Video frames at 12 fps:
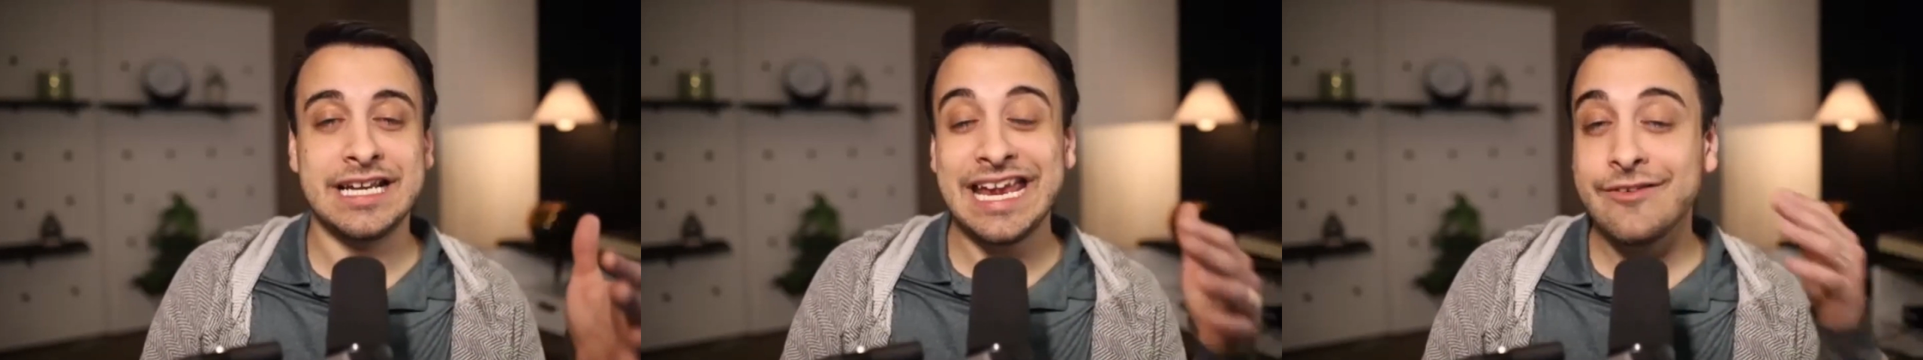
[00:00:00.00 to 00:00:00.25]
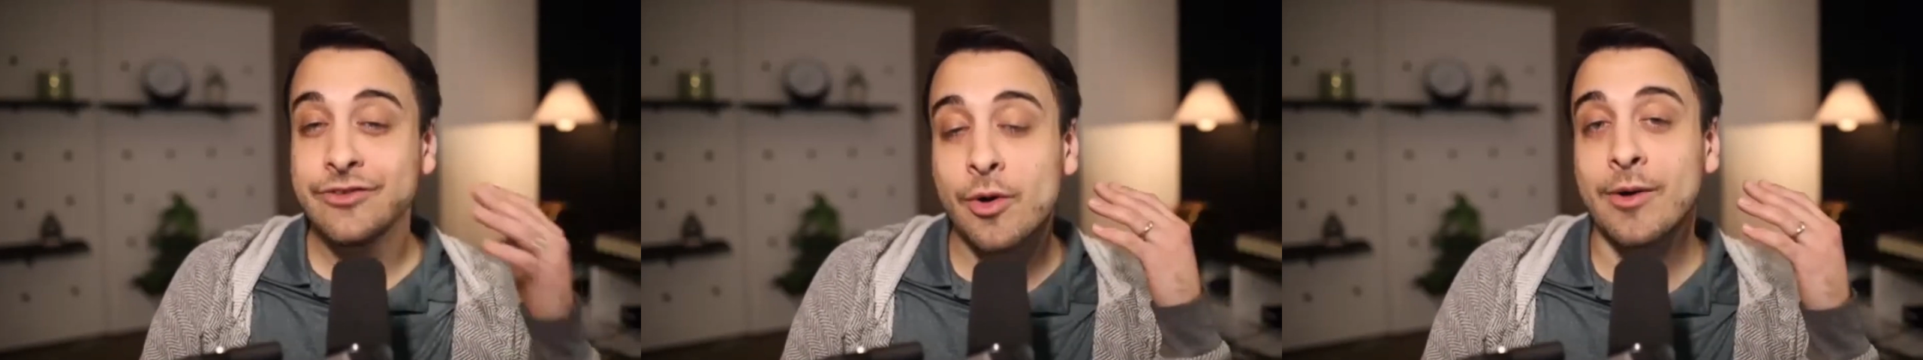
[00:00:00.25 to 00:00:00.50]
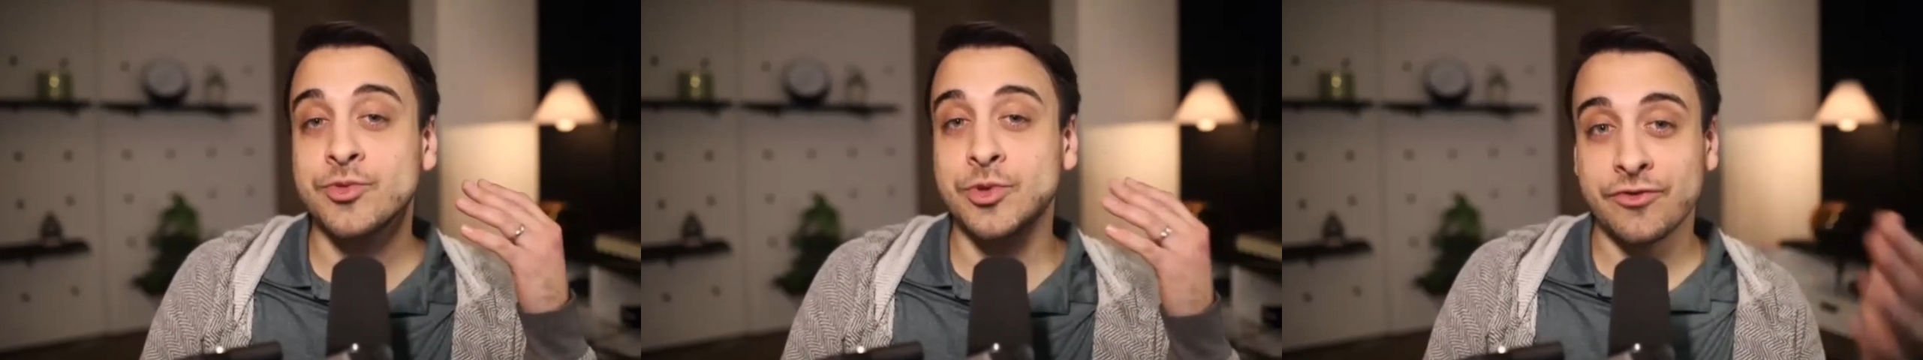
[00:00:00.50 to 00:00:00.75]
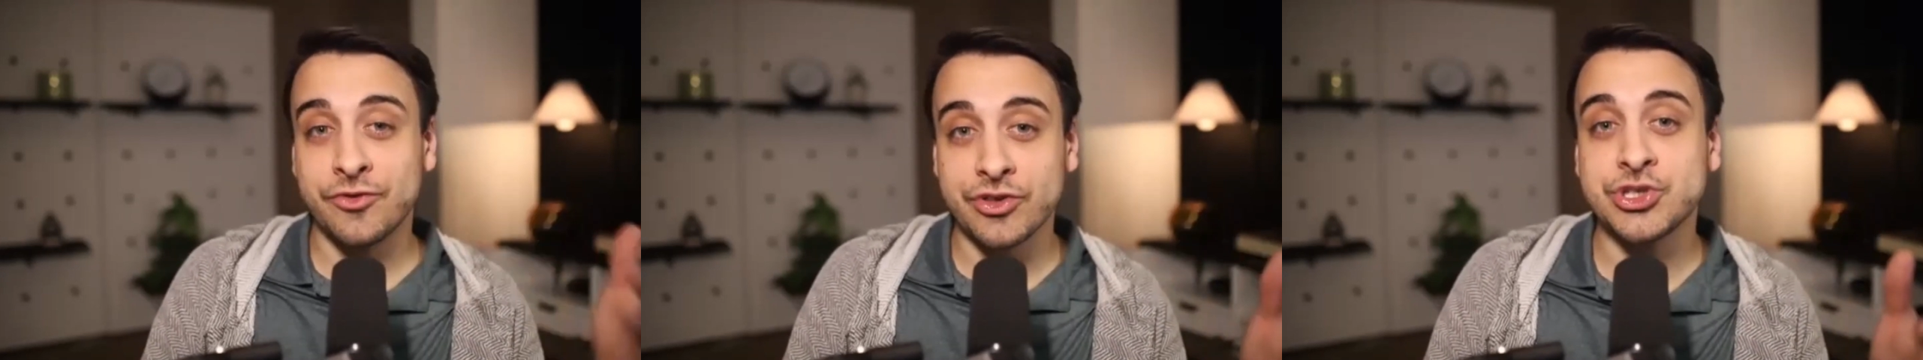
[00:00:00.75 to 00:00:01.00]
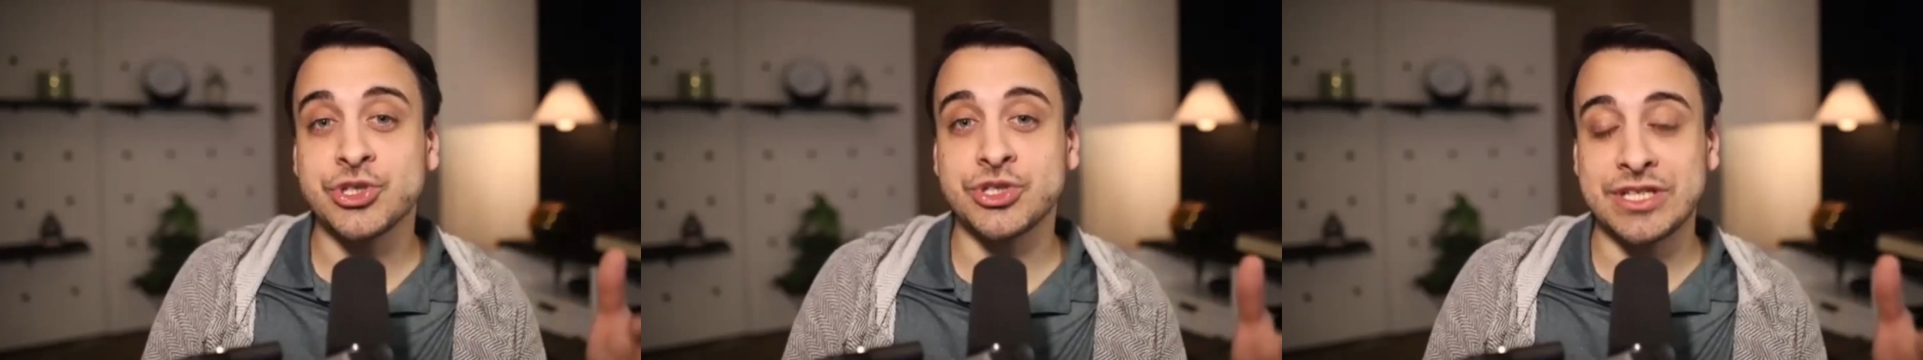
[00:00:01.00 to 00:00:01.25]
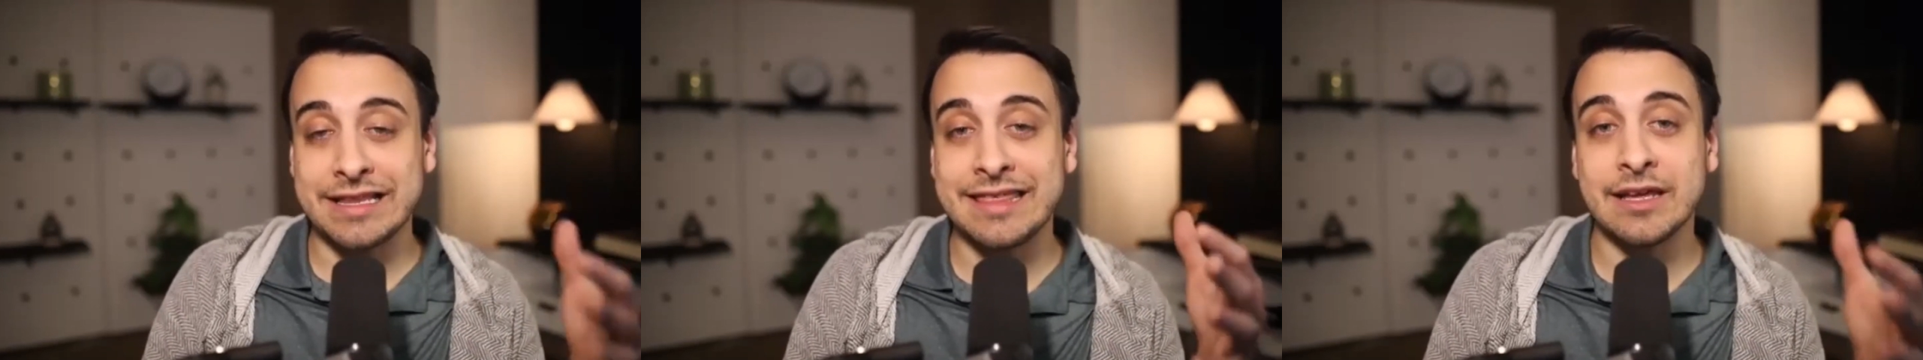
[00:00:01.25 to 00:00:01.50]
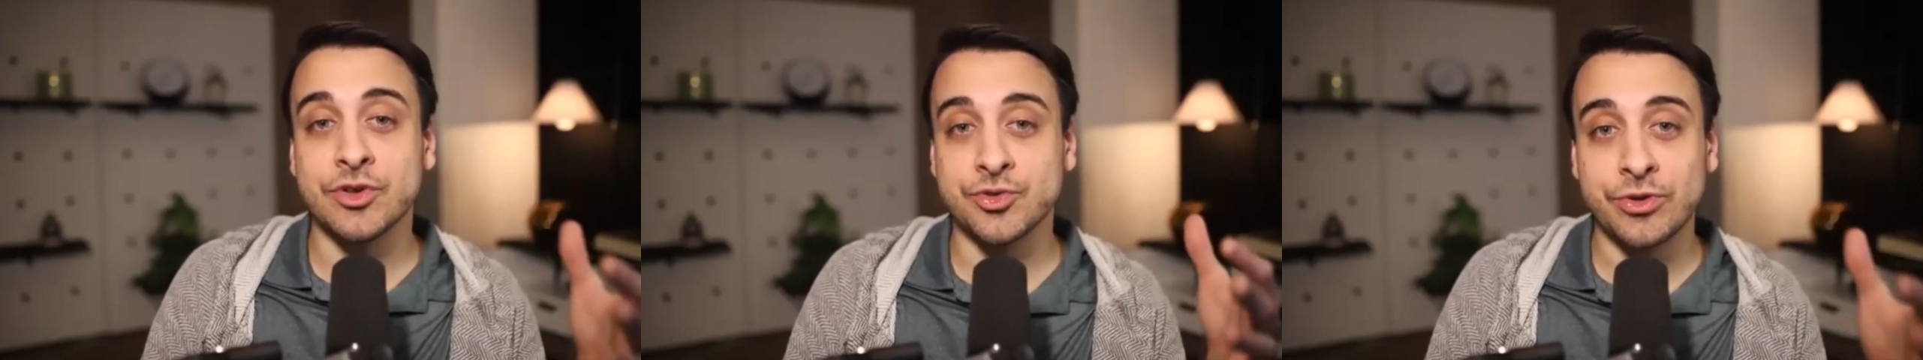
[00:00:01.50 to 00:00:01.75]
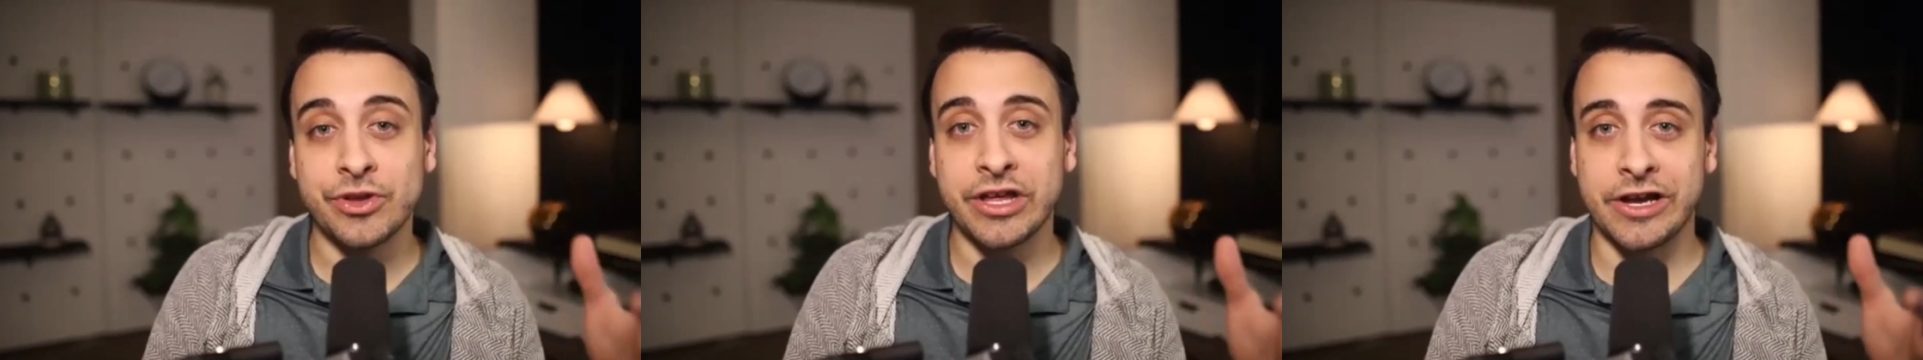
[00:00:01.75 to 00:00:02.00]
Even though I was working for this church that I think was
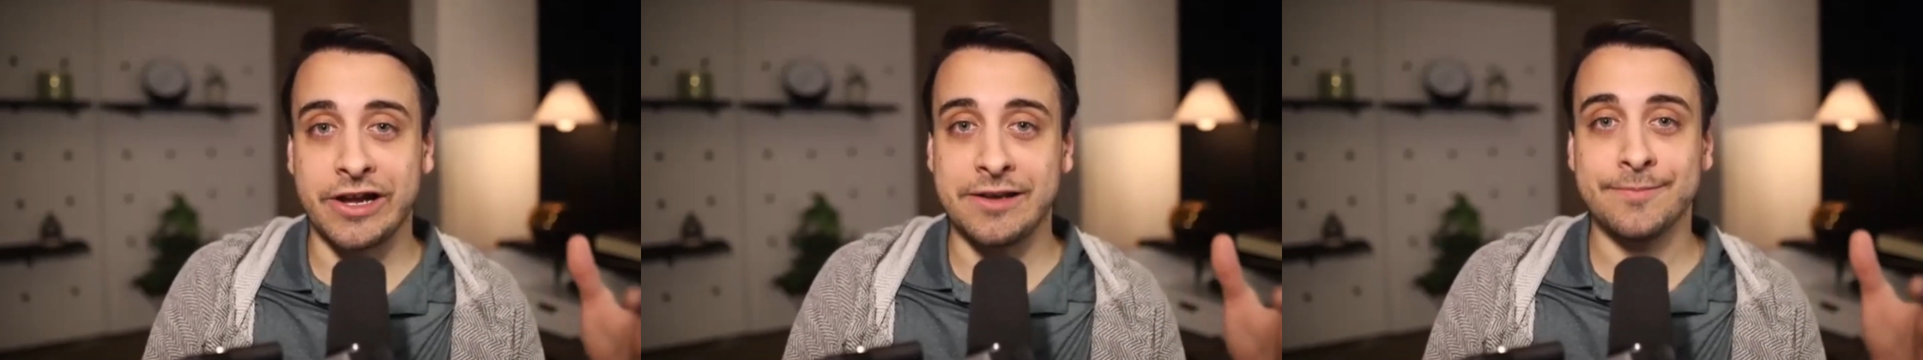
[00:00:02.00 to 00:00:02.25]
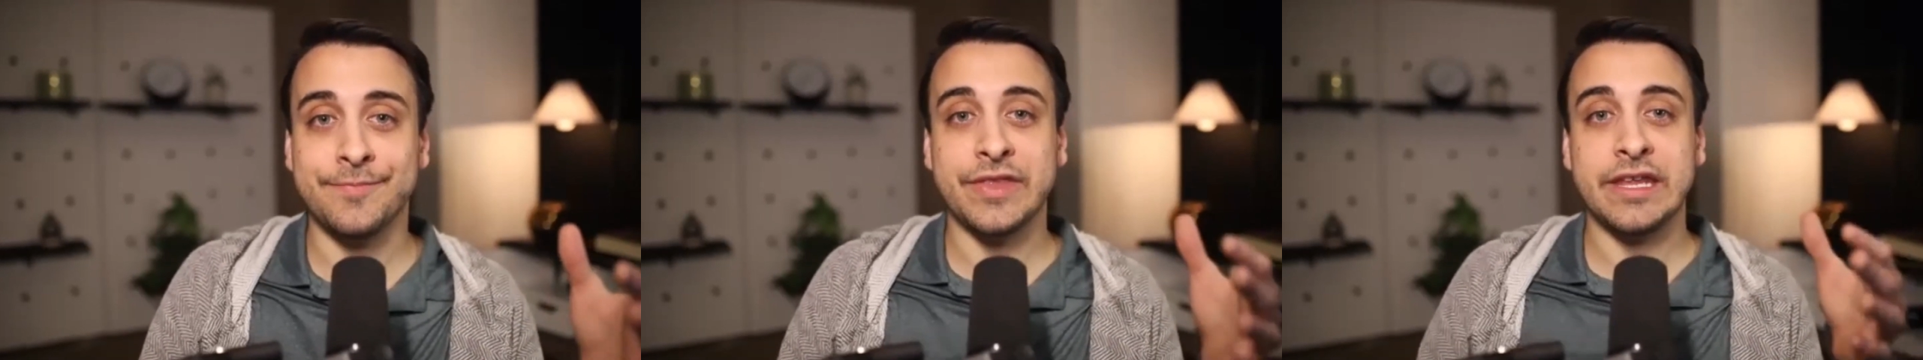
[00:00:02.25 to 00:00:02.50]
really good,